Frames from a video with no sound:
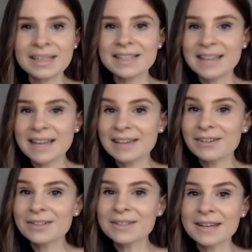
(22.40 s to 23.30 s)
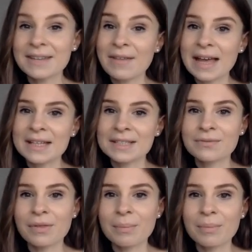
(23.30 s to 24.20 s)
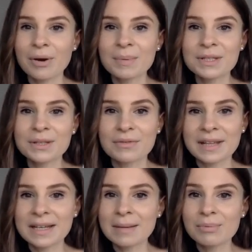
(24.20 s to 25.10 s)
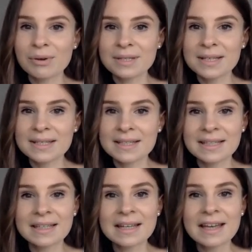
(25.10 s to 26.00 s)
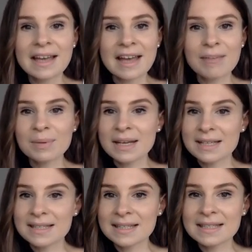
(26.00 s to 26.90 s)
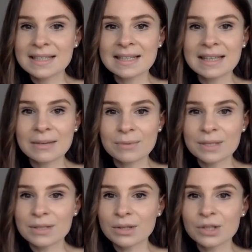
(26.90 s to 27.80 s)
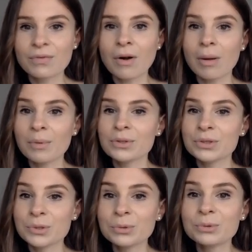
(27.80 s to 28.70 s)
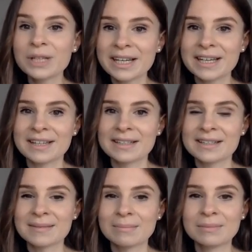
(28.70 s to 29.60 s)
Dialogues that have asked for the purpose of data processing have been existing and researched for almost 2 decades.